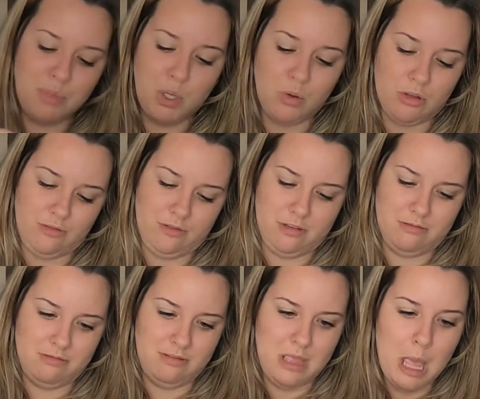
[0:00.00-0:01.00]
Beautiful.
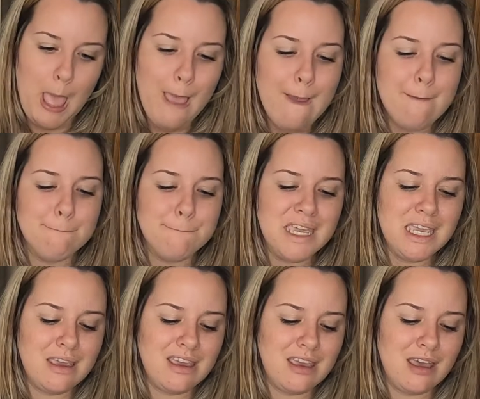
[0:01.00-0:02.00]

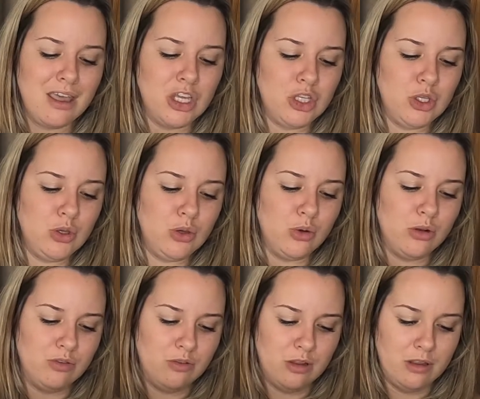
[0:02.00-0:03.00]

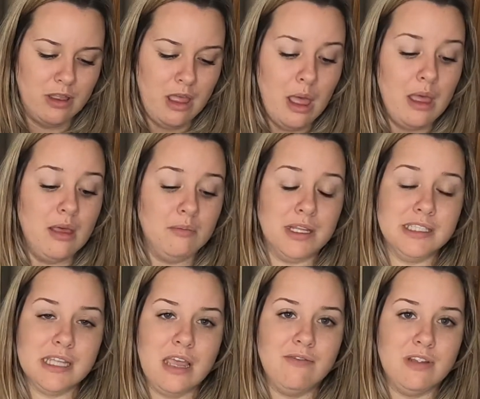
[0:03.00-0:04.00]
Beautiful.
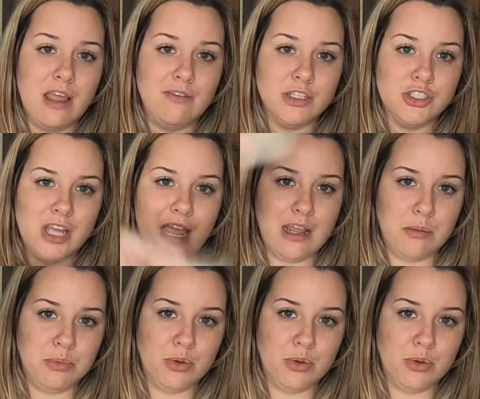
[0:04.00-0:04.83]
Plus, I've never tried a